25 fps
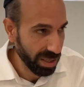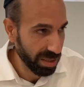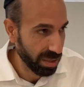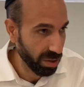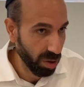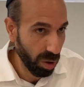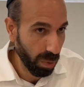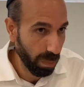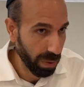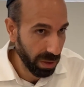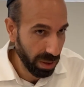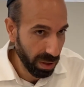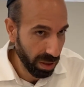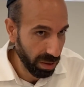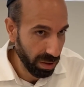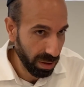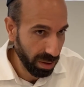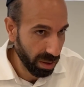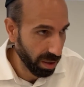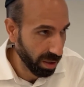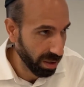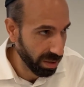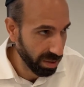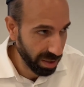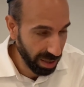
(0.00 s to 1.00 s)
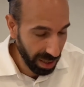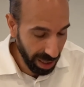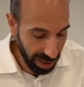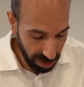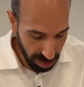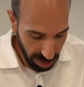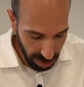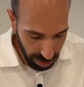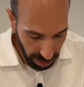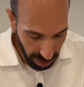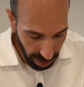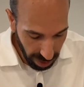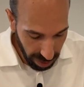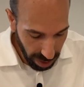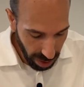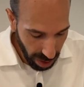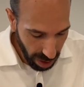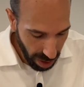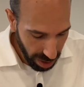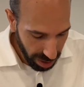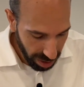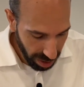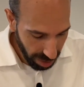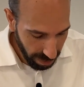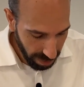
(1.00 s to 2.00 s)
don't put it on their eyes. The guy's blind.
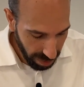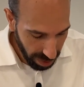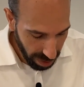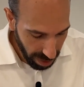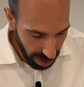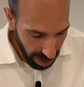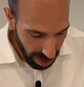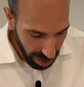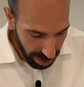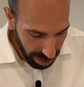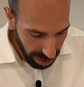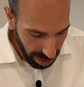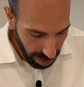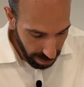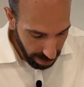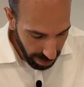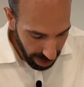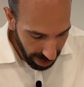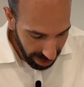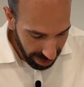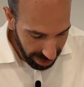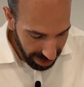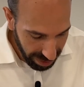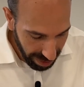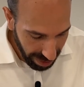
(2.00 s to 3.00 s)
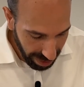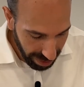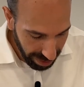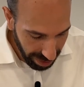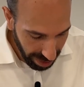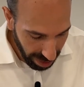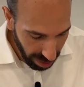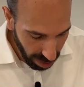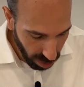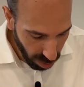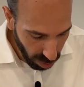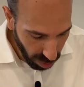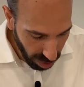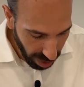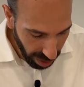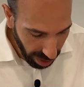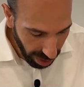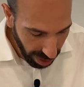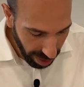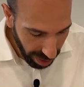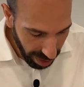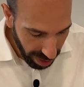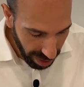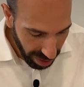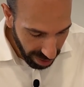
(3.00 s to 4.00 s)
the mechze
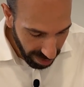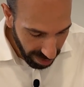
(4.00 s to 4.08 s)
kechucha